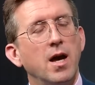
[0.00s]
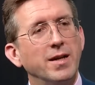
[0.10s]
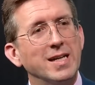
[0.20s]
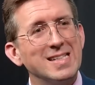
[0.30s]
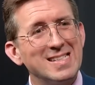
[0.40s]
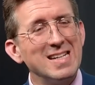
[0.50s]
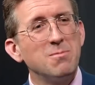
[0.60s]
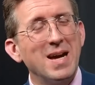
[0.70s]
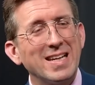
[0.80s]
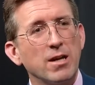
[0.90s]
And it
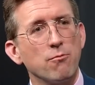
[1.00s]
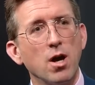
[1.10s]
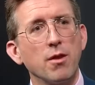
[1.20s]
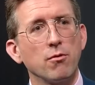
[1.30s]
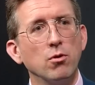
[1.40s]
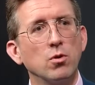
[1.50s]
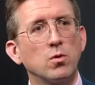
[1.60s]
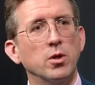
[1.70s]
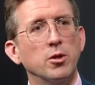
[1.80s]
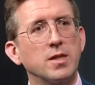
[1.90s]
did make it rather
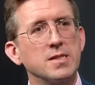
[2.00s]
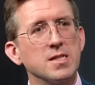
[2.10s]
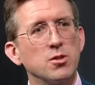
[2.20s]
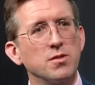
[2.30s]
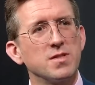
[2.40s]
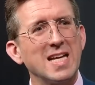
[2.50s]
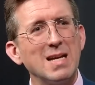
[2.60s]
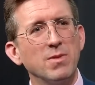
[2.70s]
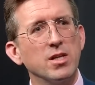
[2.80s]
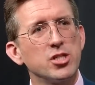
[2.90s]
awkward, because it sort of
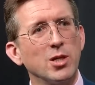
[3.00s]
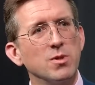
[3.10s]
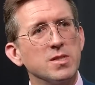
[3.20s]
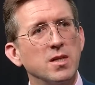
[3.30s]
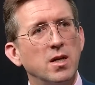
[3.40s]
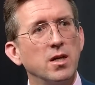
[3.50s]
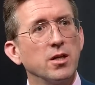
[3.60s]
seemed that she was